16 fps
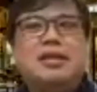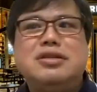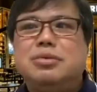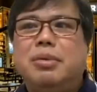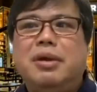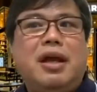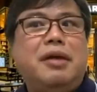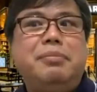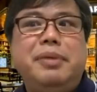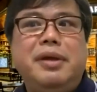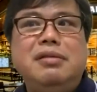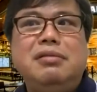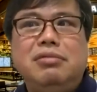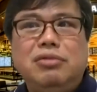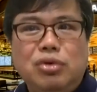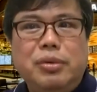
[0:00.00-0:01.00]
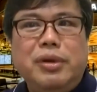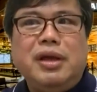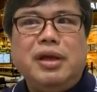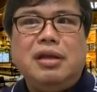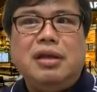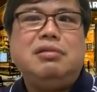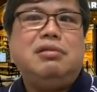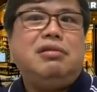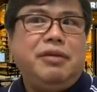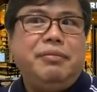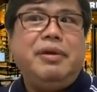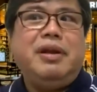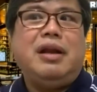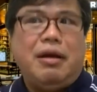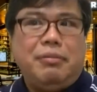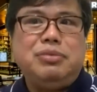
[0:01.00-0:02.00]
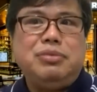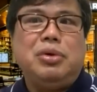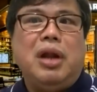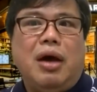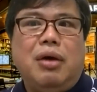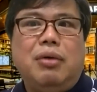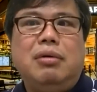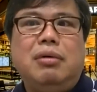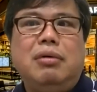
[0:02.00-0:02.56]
why I've been doing it even up to now.